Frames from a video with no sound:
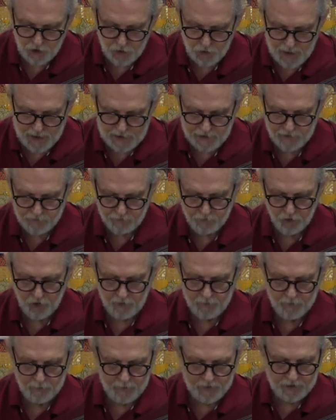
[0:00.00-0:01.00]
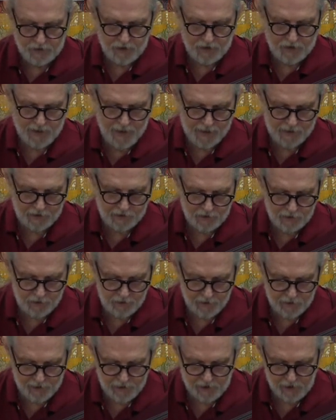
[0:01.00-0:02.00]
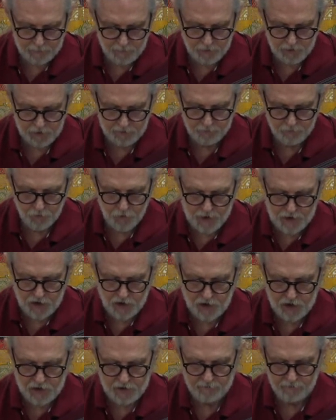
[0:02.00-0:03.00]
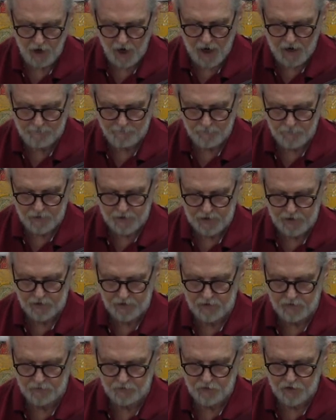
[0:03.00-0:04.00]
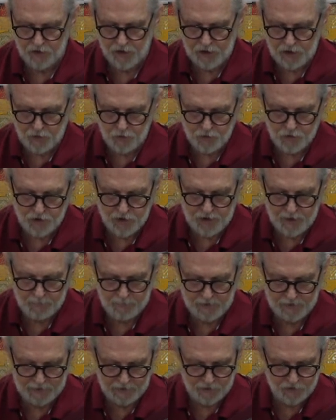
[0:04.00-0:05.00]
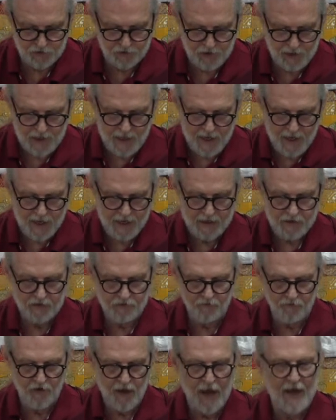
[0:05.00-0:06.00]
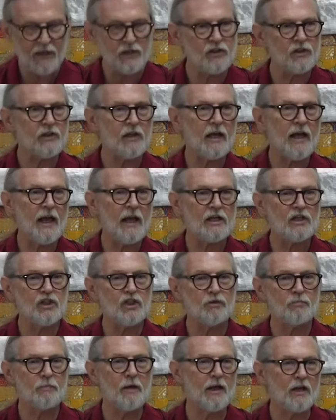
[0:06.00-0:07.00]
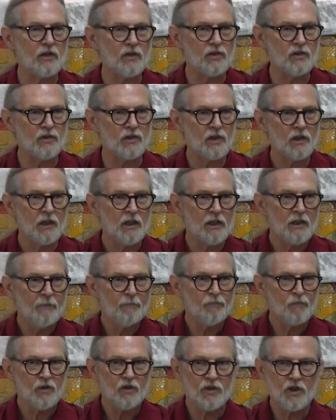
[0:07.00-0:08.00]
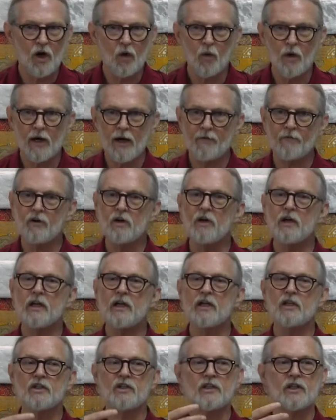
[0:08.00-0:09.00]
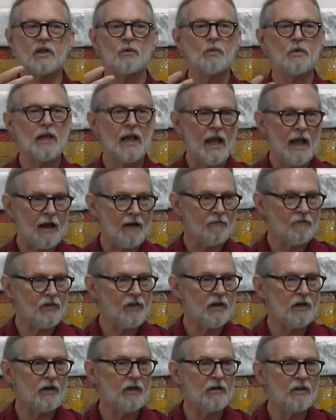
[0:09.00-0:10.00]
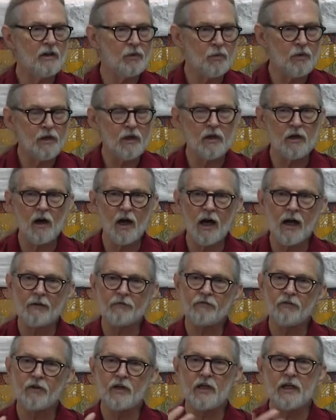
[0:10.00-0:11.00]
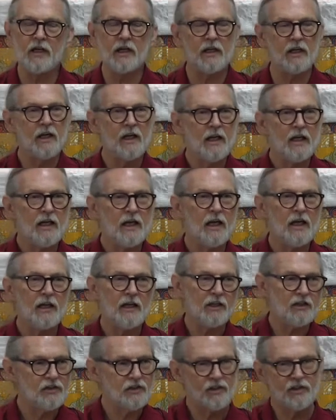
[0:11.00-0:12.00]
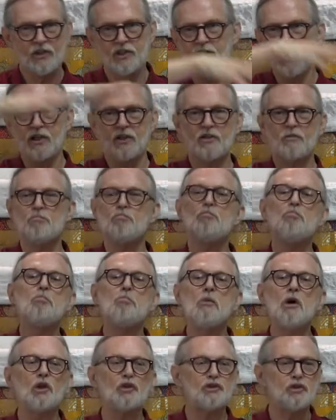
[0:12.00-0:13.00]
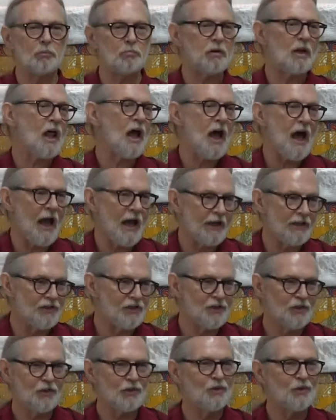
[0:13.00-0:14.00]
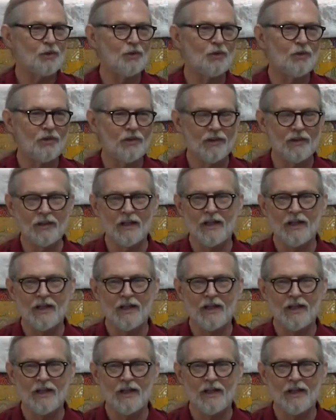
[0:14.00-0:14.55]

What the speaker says: transform them into nectar in a proliferation of offerings of sensual stimulants as vast as space. So whatever it is that we have there that we are offering, it has just multiplied to